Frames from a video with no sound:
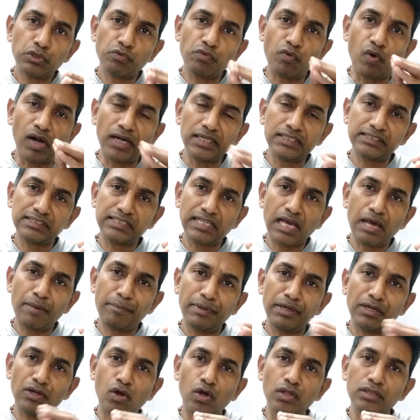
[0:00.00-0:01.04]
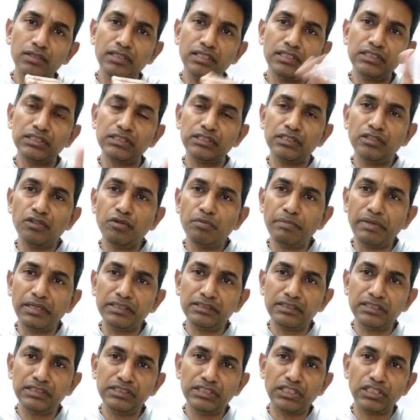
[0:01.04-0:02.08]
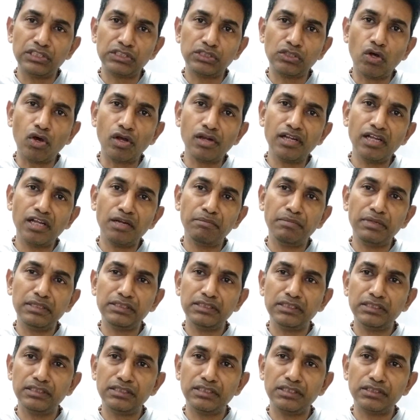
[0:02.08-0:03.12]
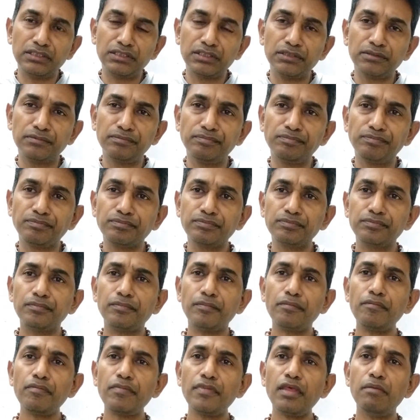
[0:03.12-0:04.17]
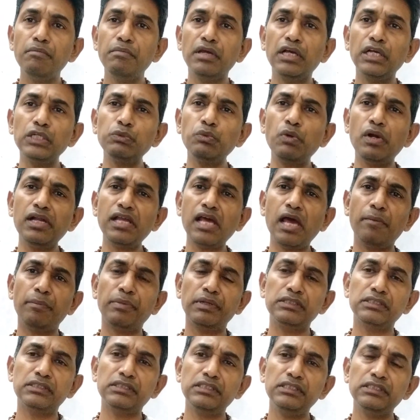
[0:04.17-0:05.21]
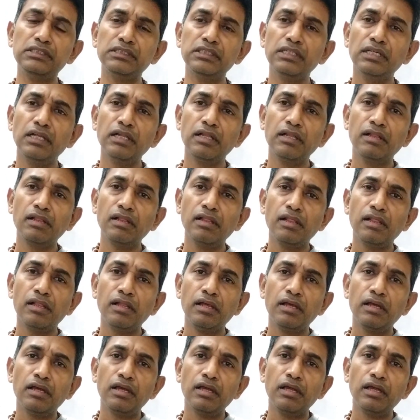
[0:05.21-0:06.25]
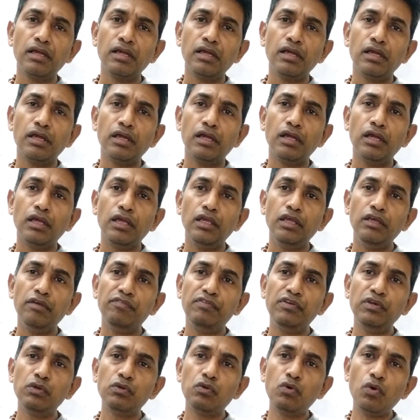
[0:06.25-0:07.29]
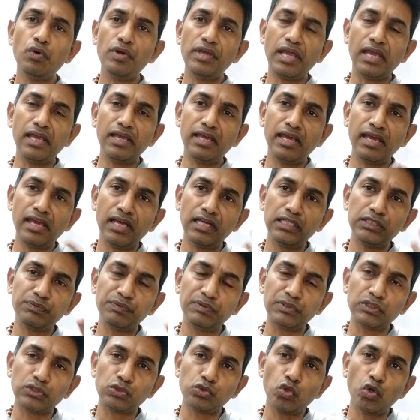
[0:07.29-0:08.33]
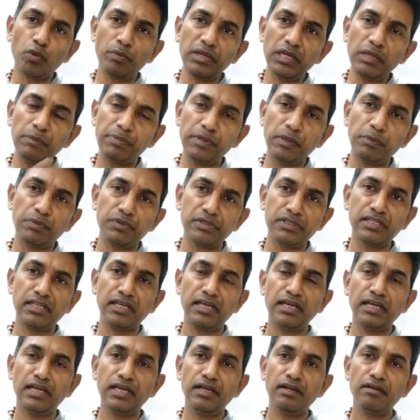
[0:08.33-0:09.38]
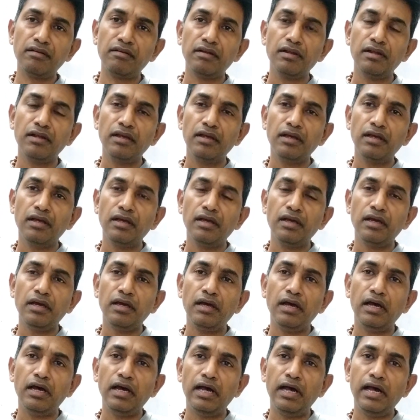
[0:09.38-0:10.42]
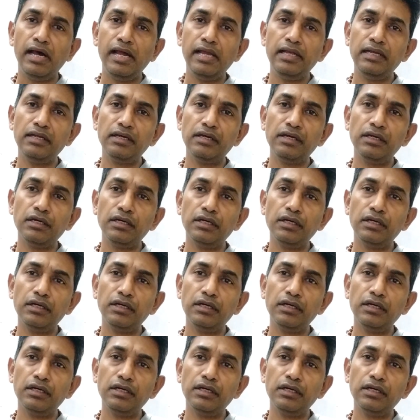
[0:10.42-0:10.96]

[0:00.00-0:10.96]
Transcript: WhatsApp, and all these messengers, online messengers. Because what happens is, if you go engage with so many people there, and